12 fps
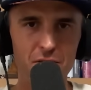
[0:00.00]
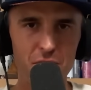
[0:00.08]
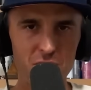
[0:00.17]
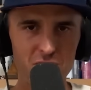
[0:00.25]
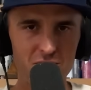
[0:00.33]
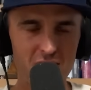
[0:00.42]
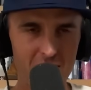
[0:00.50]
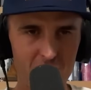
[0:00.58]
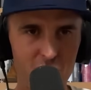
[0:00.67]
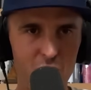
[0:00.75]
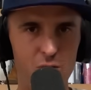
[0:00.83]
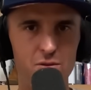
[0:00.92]
the
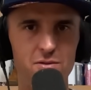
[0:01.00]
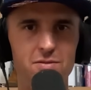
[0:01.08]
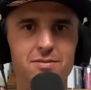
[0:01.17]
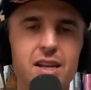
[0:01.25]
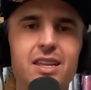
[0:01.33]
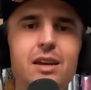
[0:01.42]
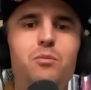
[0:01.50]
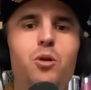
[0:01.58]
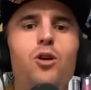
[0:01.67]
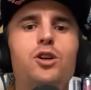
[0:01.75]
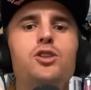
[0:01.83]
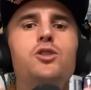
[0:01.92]

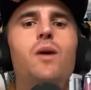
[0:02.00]
important new